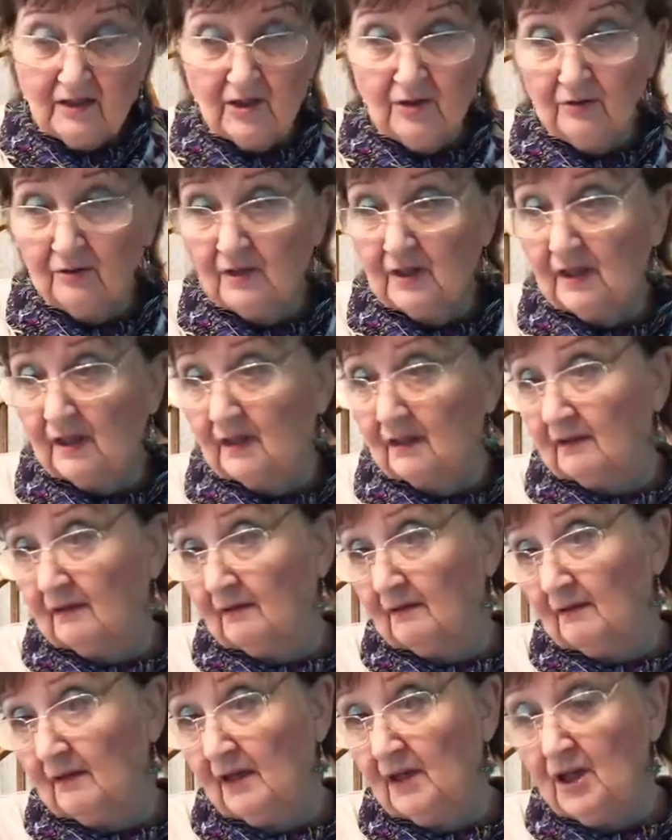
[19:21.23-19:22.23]
You
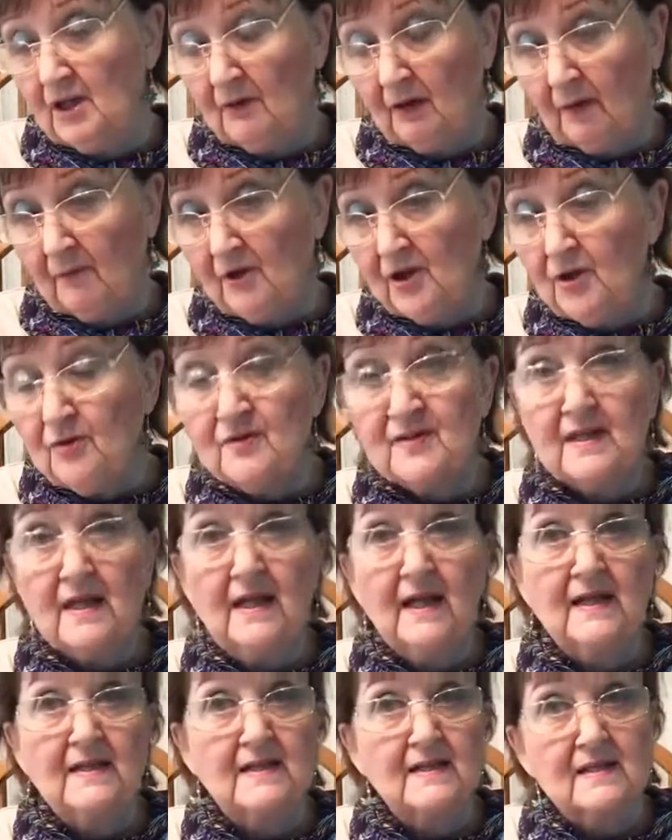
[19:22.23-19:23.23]
can use
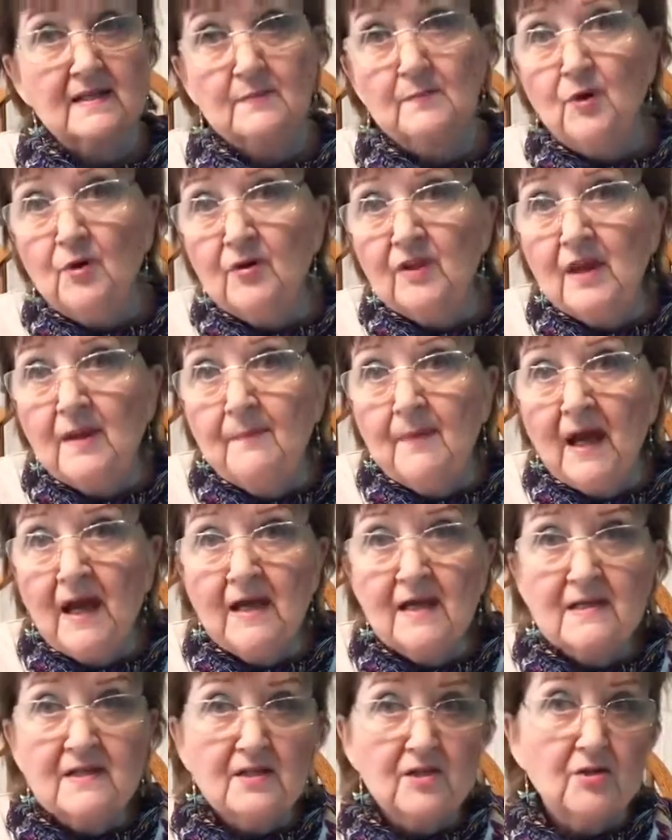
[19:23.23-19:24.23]
it as a smoothie
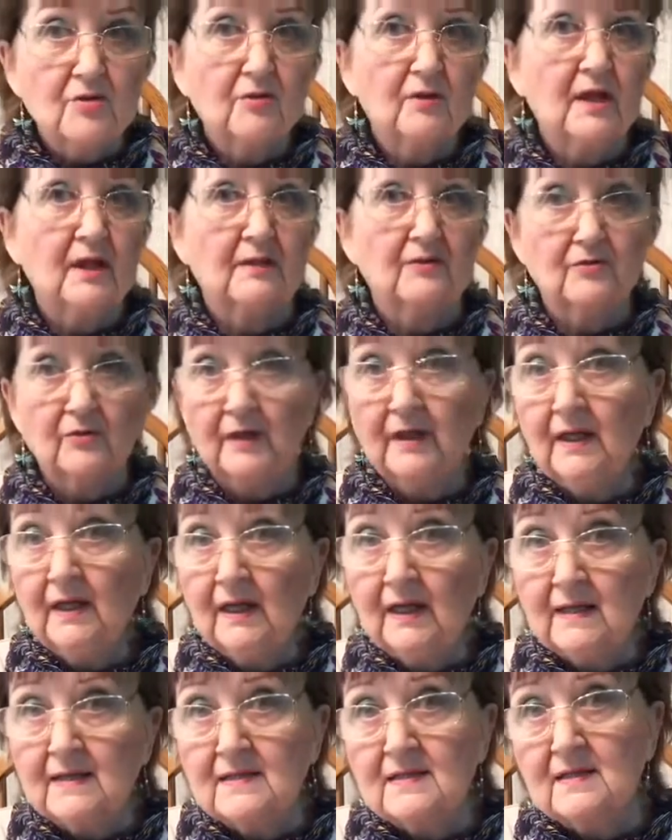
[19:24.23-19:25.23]
base. You can drink
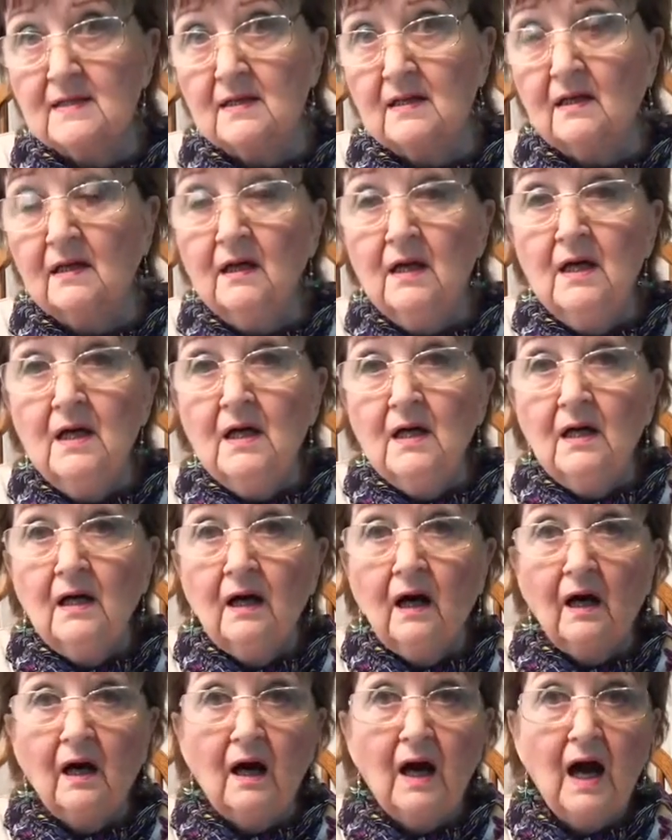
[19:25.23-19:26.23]
it as the
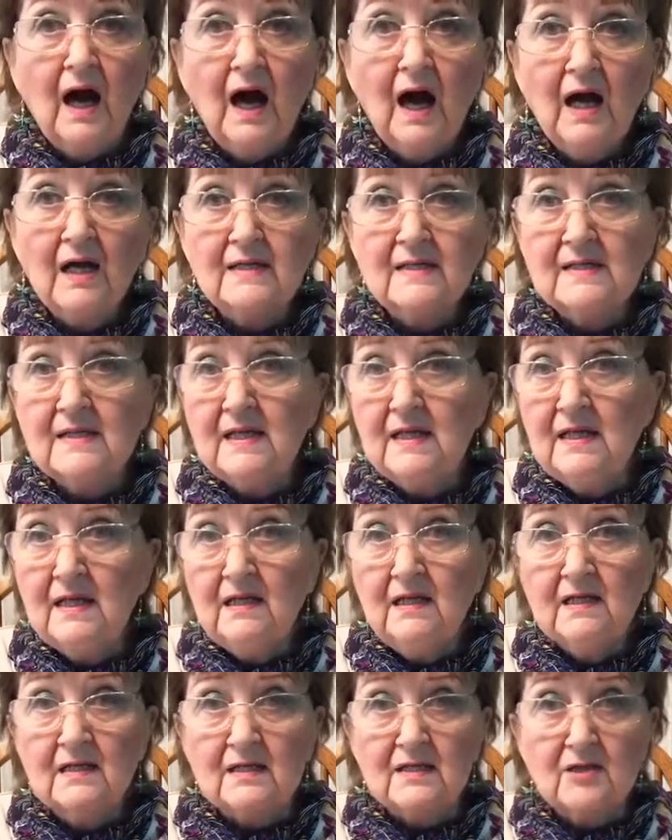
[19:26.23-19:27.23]
hot
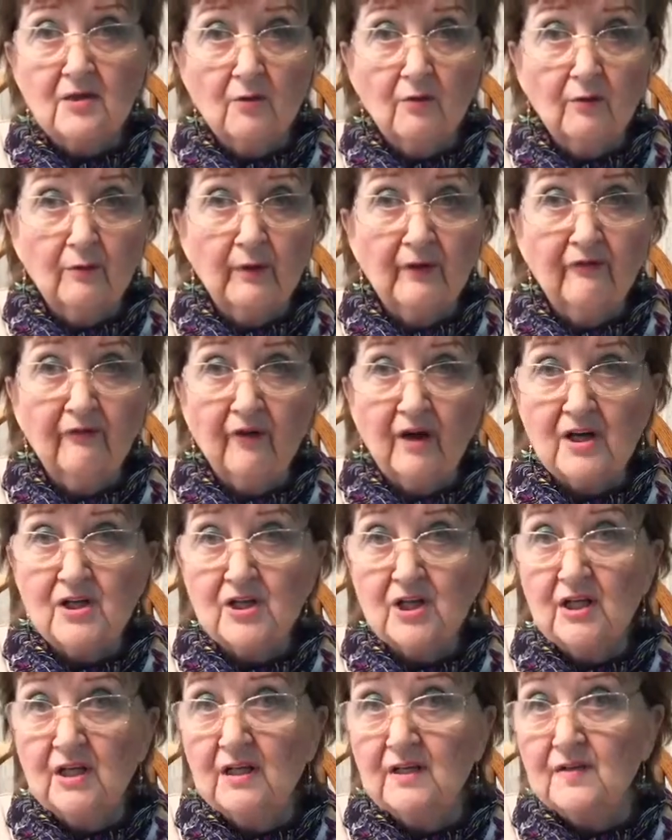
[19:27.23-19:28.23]
tea. It's so
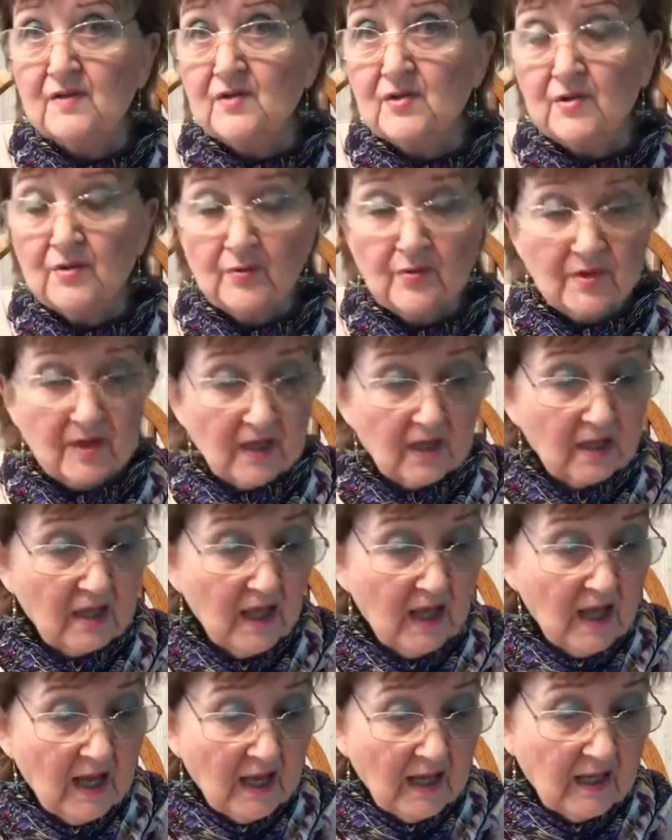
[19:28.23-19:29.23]
refreshing and soothing.